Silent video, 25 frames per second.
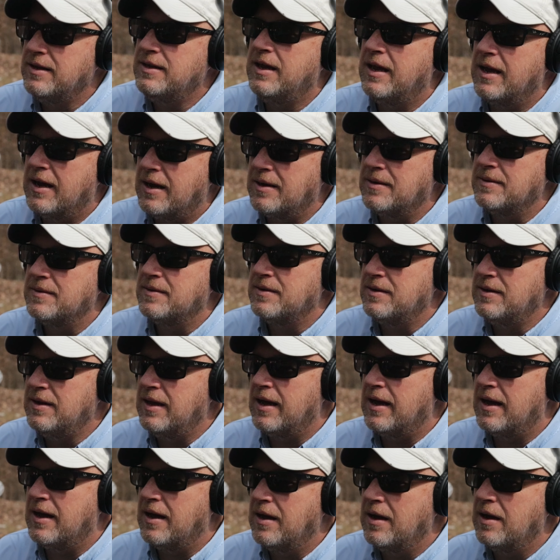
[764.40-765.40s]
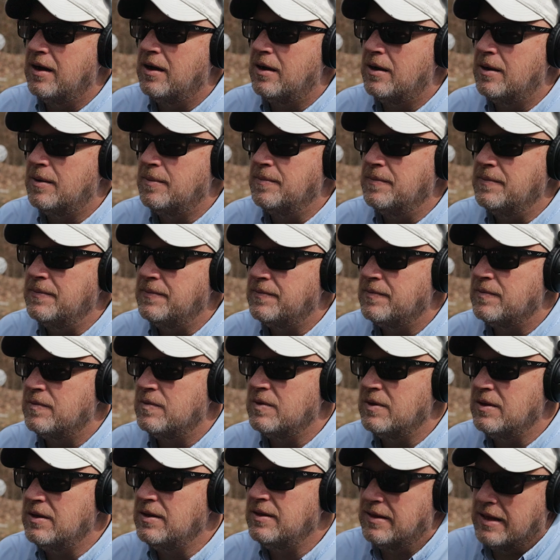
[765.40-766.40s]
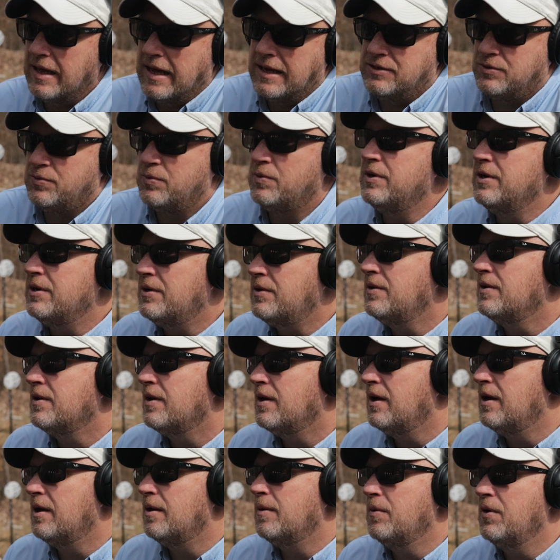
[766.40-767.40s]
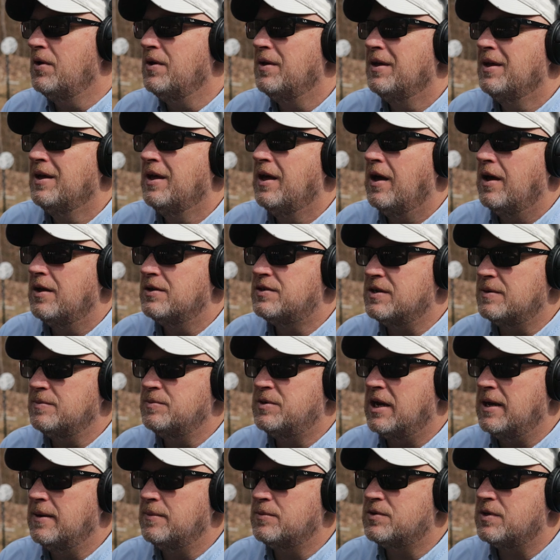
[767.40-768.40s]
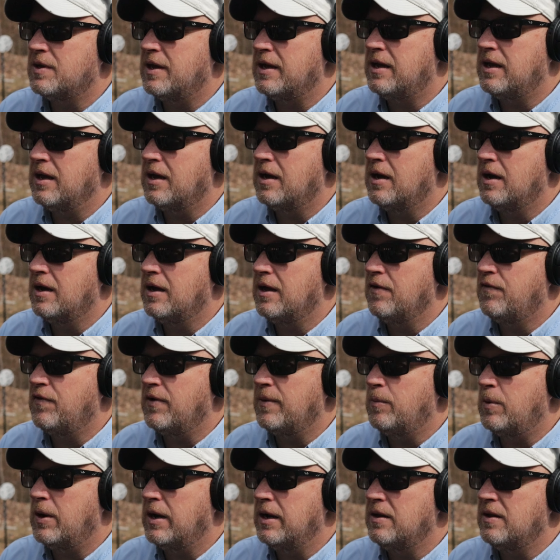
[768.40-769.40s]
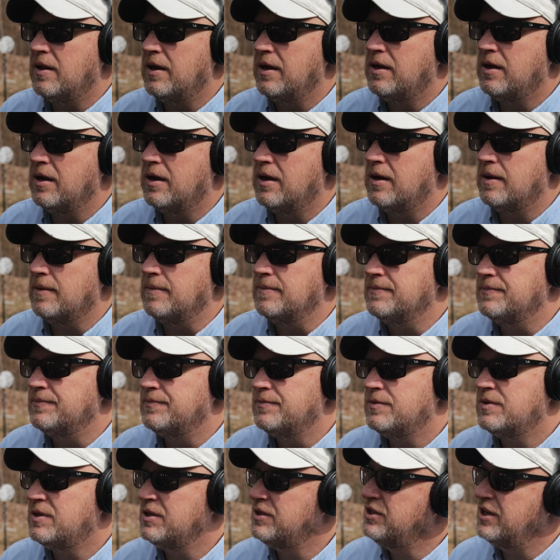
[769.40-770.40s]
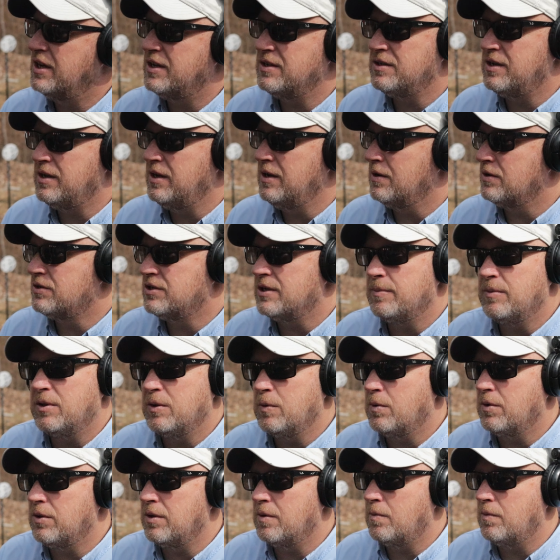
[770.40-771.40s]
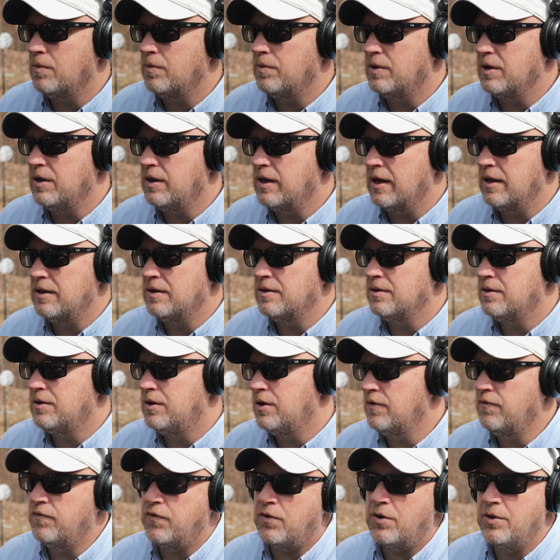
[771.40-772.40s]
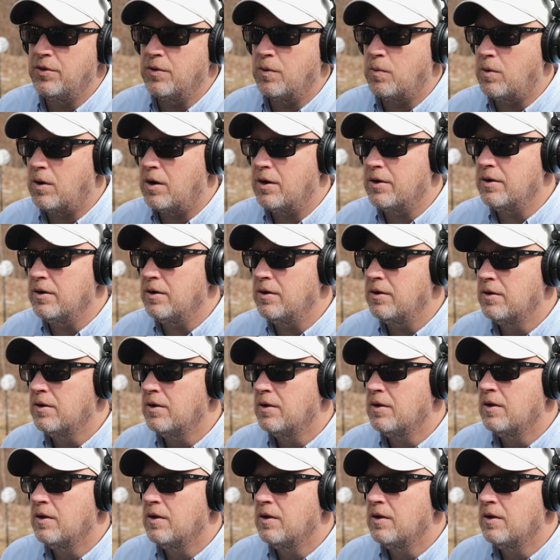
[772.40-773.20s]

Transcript: Yeah. That's real. Sometimes like if I'm riding like the jet ski or something where the gun could fall in the water,